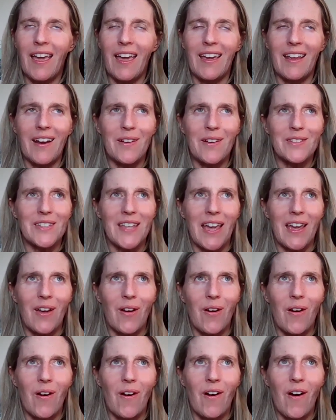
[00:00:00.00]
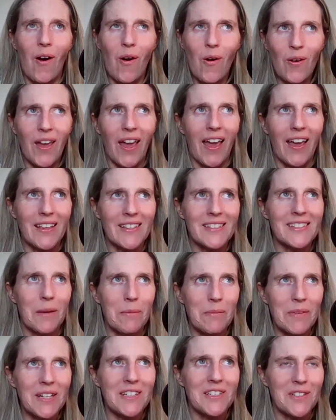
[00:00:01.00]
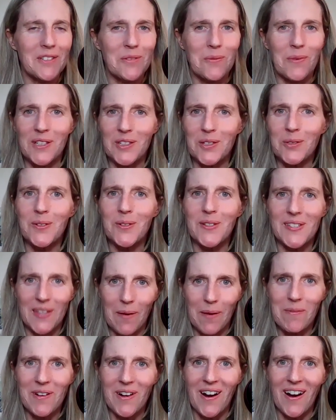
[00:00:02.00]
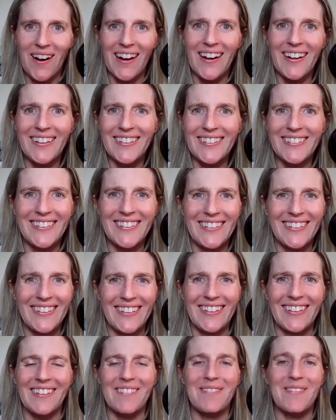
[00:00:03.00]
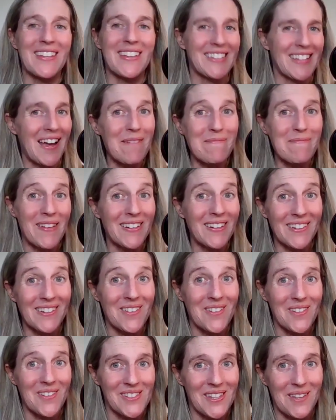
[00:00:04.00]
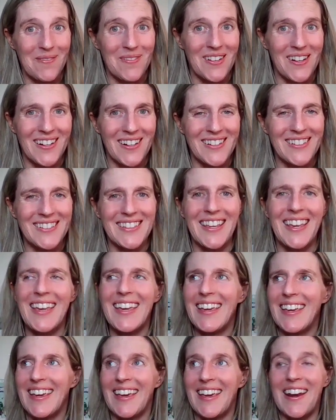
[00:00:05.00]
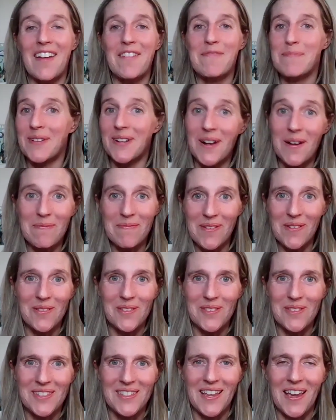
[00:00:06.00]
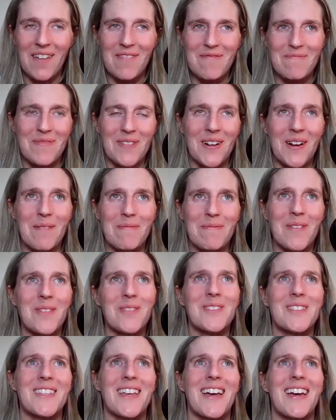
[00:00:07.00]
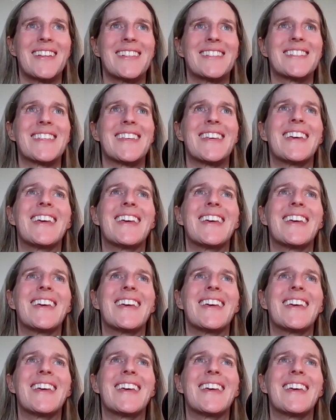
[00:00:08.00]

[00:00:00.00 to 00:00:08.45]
And I was like, okay, somebody just went to a seminar because I've been to those seminars and I've put up those signs.